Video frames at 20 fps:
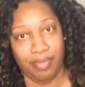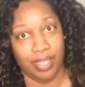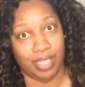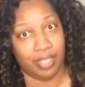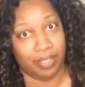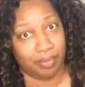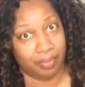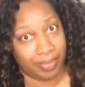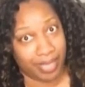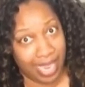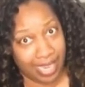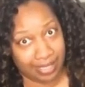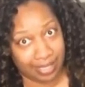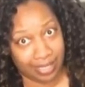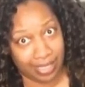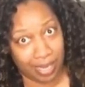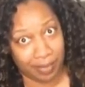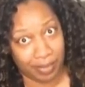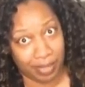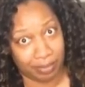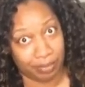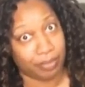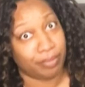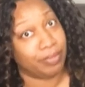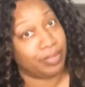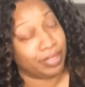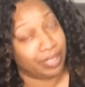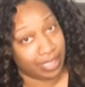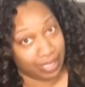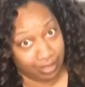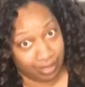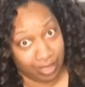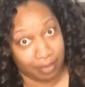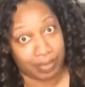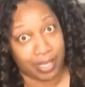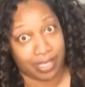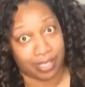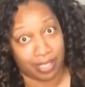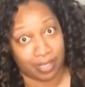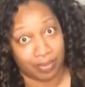And taxes come up, they think that
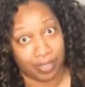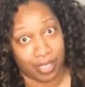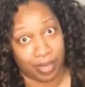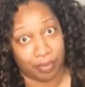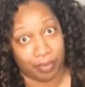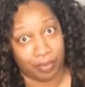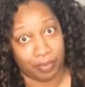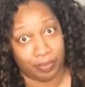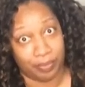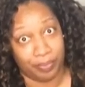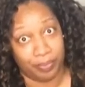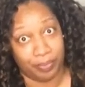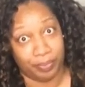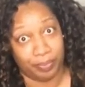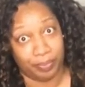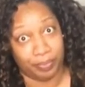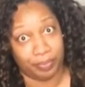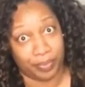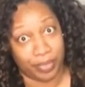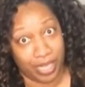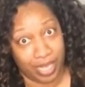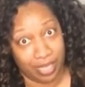stuff separate. Okay?